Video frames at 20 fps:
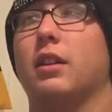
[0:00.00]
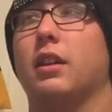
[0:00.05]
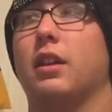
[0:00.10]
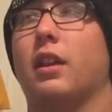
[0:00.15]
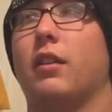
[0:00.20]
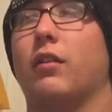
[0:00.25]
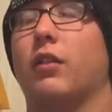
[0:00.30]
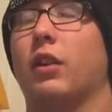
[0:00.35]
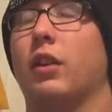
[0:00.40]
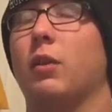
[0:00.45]

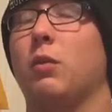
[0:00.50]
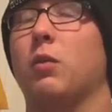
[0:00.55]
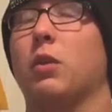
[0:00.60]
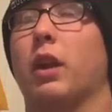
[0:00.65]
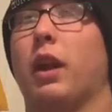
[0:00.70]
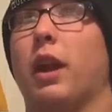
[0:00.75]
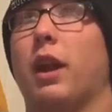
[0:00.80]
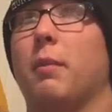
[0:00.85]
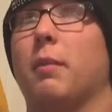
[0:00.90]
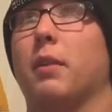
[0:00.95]
I forget what
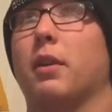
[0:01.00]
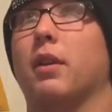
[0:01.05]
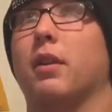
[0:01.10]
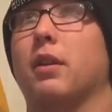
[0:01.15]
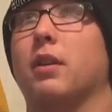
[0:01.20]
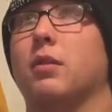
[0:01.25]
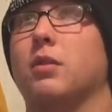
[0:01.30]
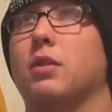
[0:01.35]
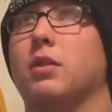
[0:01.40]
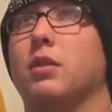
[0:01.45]
happened.
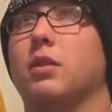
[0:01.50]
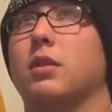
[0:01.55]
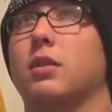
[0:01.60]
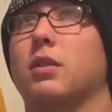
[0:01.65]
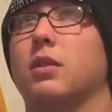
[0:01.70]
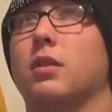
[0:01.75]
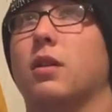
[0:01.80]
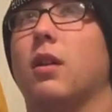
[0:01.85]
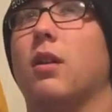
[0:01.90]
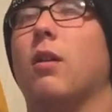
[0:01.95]
It was,
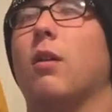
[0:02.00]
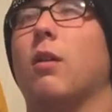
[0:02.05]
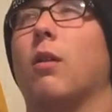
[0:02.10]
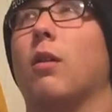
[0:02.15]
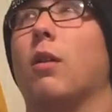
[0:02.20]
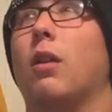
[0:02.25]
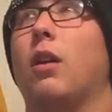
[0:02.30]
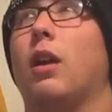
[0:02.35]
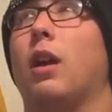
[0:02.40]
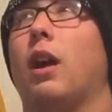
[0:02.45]

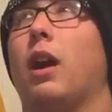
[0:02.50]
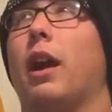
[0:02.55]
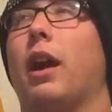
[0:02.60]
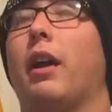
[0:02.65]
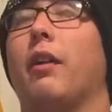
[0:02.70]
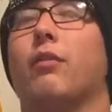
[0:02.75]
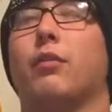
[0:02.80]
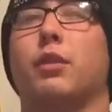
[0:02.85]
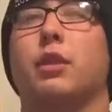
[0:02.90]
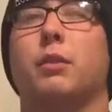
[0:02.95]
I
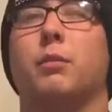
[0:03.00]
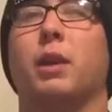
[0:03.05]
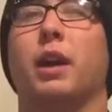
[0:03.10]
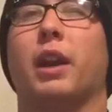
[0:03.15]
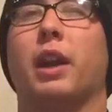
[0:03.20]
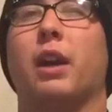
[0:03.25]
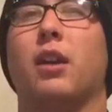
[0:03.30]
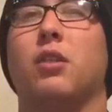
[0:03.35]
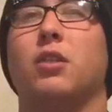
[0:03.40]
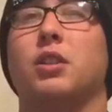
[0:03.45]
have really
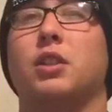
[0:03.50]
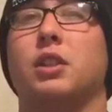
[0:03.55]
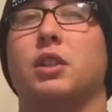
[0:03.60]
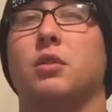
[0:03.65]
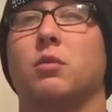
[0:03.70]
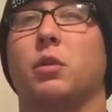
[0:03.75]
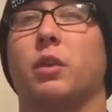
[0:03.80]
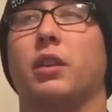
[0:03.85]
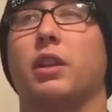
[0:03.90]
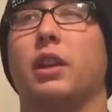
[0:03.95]
bad allergies
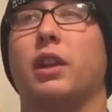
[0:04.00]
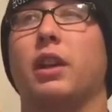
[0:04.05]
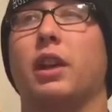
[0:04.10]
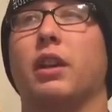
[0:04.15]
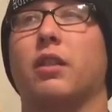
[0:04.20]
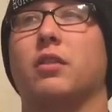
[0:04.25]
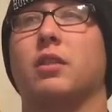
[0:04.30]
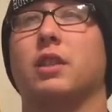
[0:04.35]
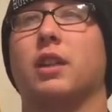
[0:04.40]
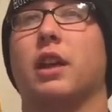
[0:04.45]
and we were eating
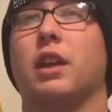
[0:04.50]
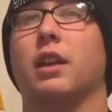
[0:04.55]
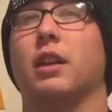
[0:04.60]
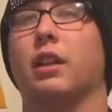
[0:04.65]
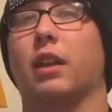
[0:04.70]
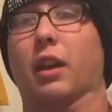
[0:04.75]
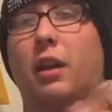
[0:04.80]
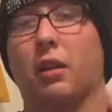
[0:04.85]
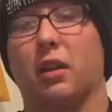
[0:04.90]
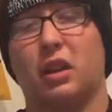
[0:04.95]
outside and
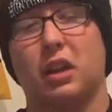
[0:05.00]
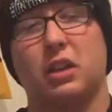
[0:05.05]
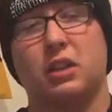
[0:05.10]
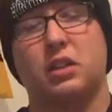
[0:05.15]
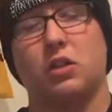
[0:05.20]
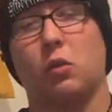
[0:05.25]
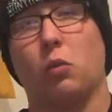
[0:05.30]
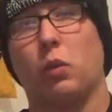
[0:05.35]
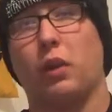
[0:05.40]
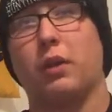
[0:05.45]
like a
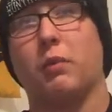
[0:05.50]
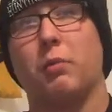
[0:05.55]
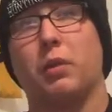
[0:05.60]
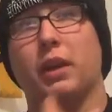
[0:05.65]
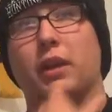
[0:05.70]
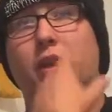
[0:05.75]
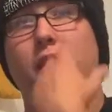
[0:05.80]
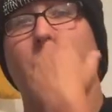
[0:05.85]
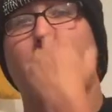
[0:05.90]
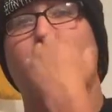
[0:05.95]
gust of wind
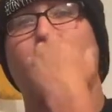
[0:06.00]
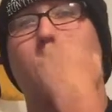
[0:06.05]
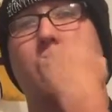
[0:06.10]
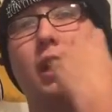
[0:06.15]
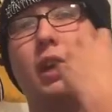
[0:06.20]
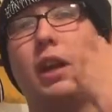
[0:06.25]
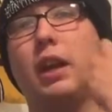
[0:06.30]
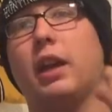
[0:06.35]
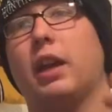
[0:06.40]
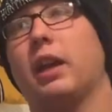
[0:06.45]
picked up and
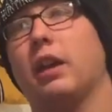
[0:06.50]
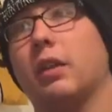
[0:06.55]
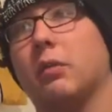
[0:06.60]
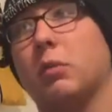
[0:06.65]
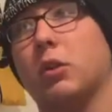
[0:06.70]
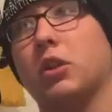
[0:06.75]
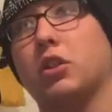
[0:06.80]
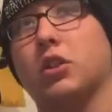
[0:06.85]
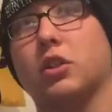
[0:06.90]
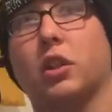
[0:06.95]
he had a
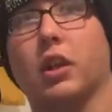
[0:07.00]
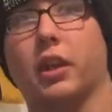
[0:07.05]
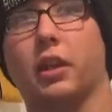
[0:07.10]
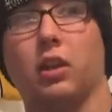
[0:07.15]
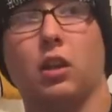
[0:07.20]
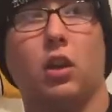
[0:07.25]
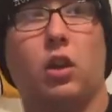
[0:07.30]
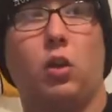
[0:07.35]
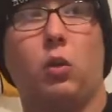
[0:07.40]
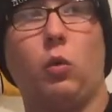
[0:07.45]
bunch of like
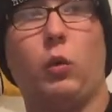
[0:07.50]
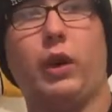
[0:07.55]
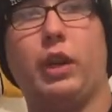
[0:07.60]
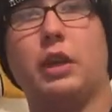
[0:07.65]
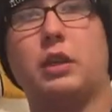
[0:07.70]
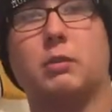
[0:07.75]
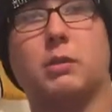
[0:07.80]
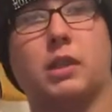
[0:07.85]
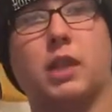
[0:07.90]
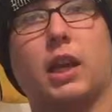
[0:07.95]

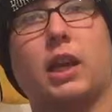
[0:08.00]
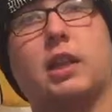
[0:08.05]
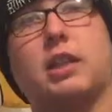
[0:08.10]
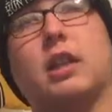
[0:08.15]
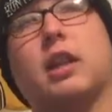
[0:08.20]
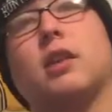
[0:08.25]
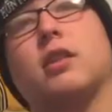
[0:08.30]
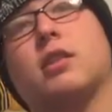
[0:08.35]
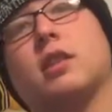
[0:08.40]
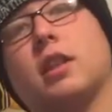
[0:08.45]
weeds beside his
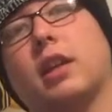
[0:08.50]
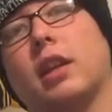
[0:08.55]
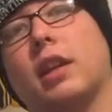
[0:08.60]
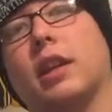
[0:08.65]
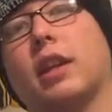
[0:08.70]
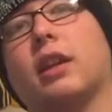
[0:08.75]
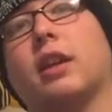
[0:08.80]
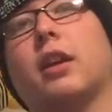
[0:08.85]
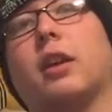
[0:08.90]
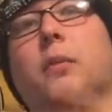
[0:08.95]
house and it
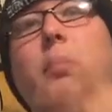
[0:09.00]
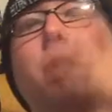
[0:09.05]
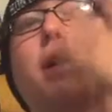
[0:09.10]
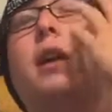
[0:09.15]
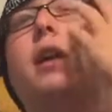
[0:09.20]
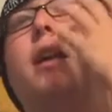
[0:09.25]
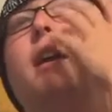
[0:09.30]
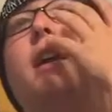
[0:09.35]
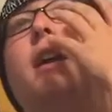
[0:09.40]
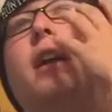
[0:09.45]
kicked up
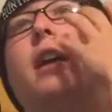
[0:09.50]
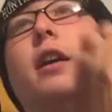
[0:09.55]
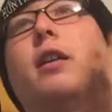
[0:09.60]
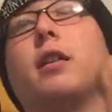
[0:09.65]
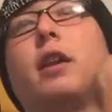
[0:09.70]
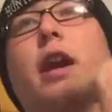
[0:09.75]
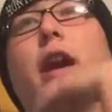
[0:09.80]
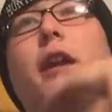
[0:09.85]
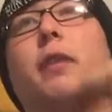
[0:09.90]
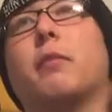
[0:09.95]
and
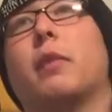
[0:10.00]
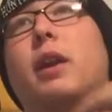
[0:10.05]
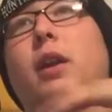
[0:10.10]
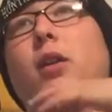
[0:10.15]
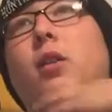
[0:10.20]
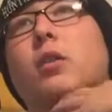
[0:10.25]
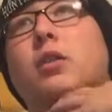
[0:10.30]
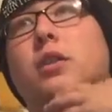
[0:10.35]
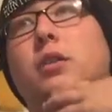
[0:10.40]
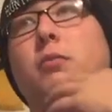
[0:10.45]
it got in my
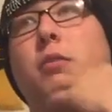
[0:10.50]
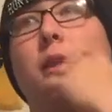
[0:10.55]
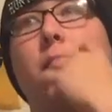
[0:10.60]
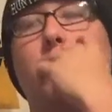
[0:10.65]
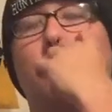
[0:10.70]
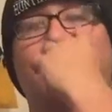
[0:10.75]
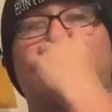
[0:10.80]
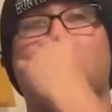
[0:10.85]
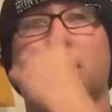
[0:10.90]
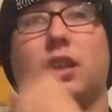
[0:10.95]
nose and made
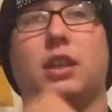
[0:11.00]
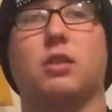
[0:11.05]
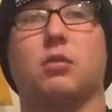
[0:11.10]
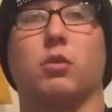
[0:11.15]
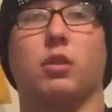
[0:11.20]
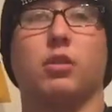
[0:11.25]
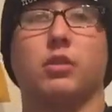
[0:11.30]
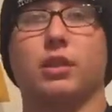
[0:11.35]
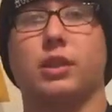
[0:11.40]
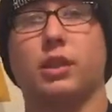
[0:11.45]
me sneeze
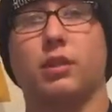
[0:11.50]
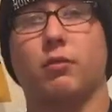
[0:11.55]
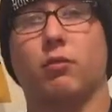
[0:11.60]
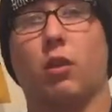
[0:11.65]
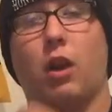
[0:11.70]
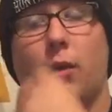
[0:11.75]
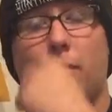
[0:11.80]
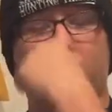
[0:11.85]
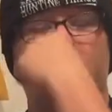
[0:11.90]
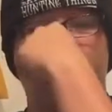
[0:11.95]
while I was eating
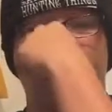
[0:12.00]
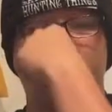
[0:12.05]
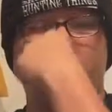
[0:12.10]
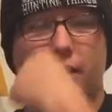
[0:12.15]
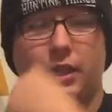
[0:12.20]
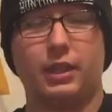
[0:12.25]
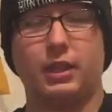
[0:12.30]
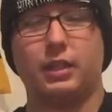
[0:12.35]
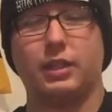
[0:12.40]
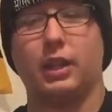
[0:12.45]
ramen. I
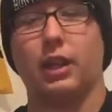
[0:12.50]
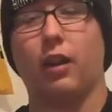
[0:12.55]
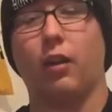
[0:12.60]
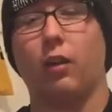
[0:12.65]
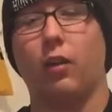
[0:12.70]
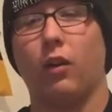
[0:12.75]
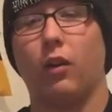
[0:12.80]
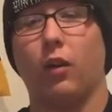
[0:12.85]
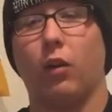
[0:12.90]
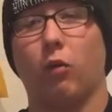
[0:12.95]
sneezed
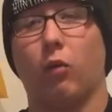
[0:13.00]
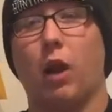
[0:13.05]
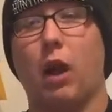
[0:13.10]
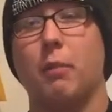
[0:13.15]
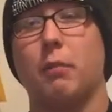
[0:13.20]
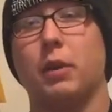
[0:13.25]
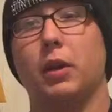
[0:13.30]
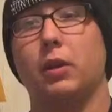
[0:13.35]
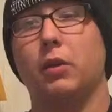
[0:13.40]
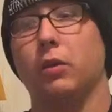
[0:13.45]
out a
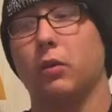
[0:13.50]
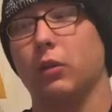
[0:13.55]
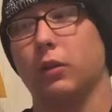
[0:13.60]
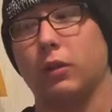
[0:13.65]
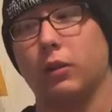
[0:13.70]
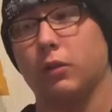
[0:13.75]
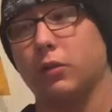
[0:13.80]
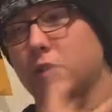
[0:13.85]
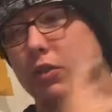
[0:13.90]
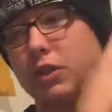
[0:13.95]
ramen noodle
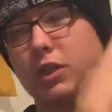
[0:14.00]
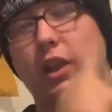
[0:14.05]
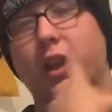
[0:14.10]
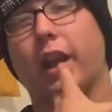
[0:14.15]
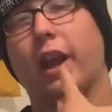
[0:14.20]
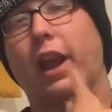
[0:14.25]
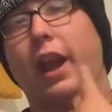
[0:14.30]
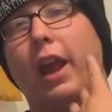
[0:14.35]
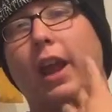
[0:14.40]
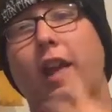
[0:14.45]
and it was just kind
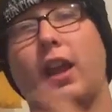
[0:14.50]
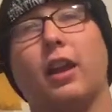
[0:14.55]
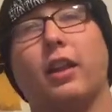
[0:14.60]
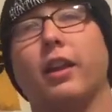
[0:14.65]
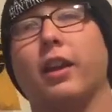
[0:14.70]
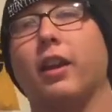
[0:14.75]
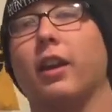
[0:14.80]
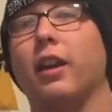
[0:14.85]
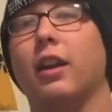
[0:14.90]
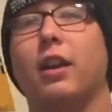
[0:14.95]
of hanging
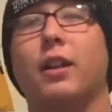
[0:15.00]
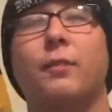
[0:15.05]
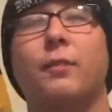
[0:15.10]
there.